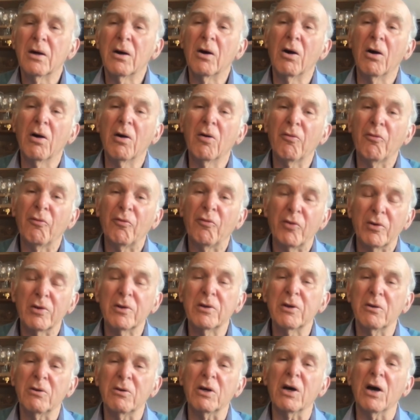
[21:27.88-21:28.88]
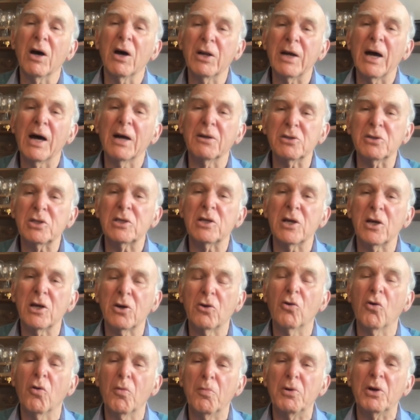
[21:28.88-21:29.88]
of, you know, an
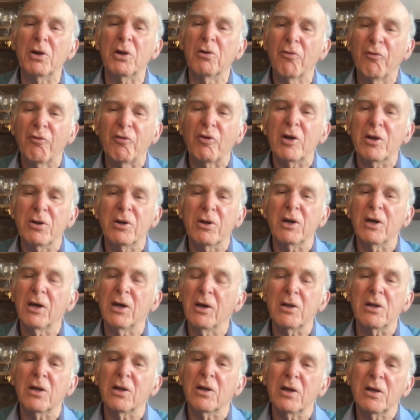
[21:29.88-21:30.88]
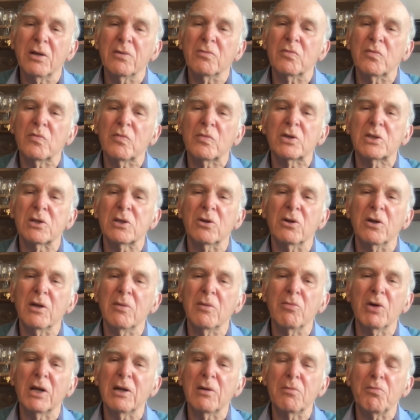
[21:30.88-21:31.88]
anti-Corbyn feeling in certainly
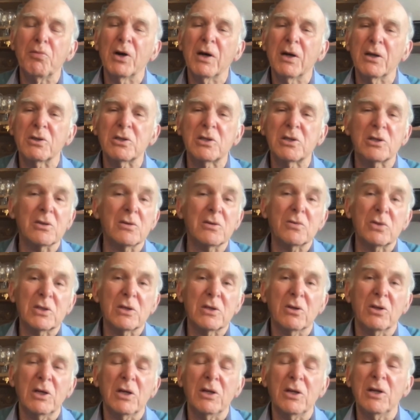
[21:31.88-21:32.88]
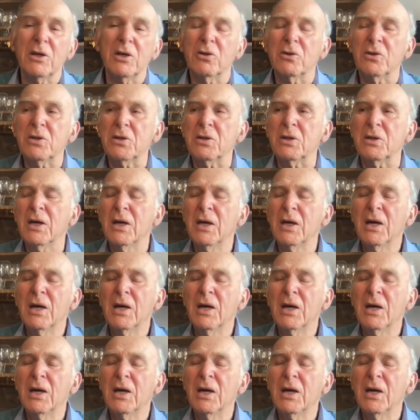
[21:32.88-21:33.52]
many parts of, certainly in England,